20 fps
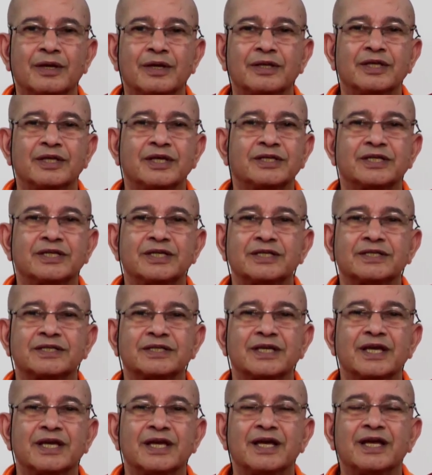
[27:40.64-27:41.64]
This
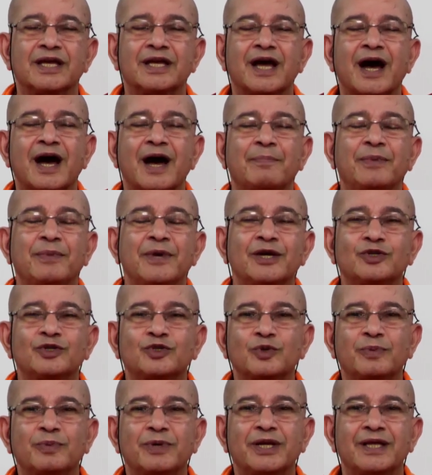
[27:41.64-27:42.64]
appears to
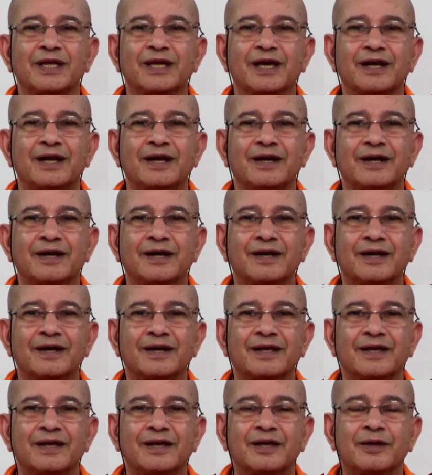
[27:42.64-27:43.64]
be real,
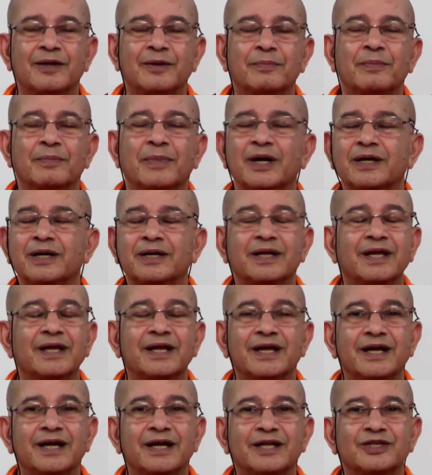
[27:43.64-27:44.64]
but
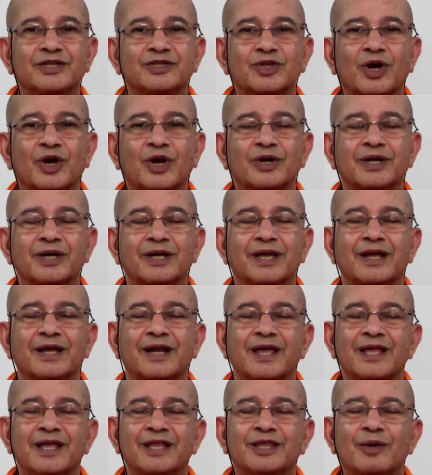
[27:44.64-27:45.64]
it is not real.
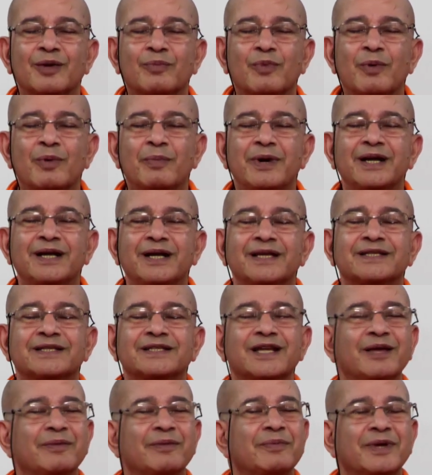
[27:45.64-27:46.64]
The moment I
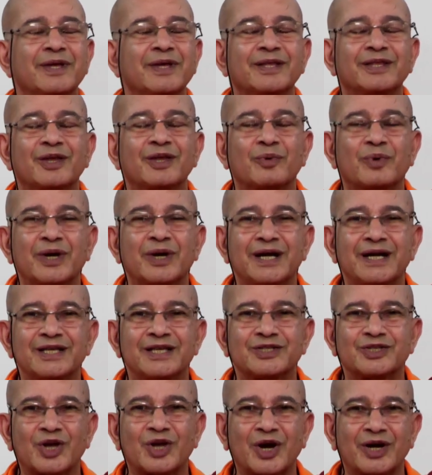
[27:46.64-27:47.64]
sleep, the world
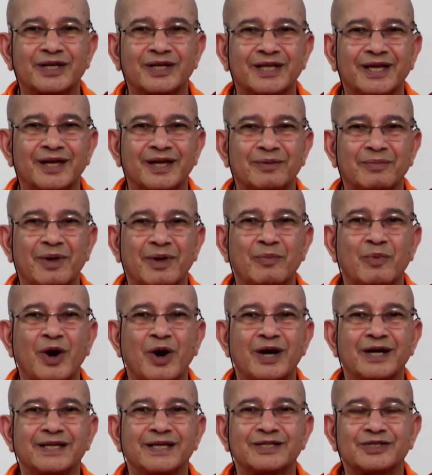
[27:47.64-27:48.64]
is not there, my
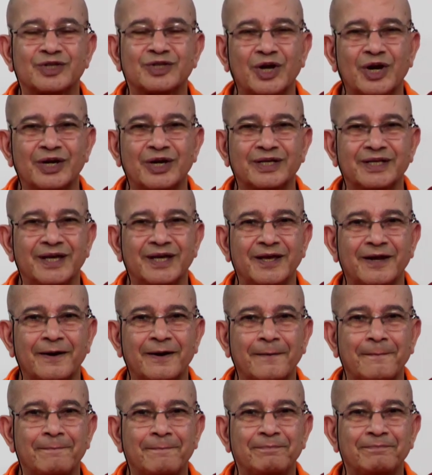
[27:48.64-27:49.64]
body is not there.
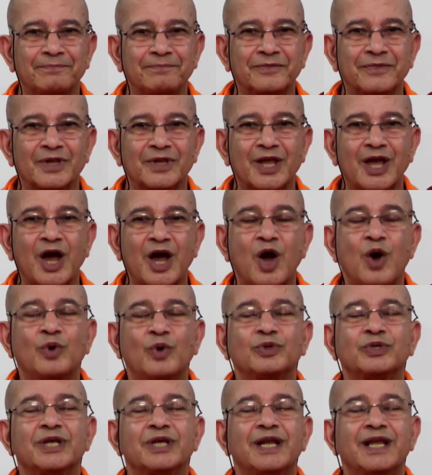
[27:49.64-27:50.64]
How
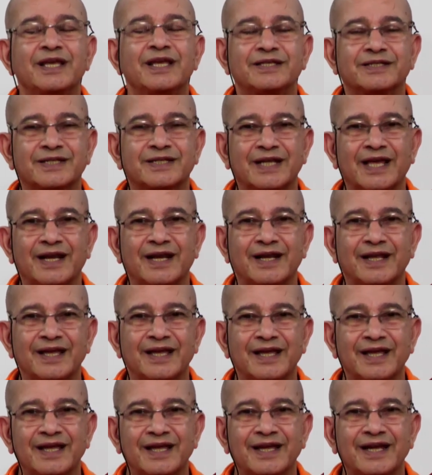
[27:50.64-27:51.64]
shall I tell
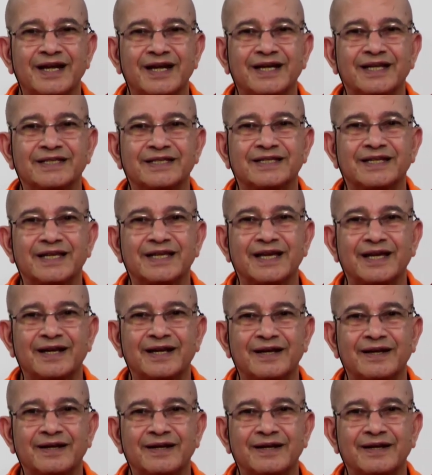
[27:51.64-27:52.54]
it is real?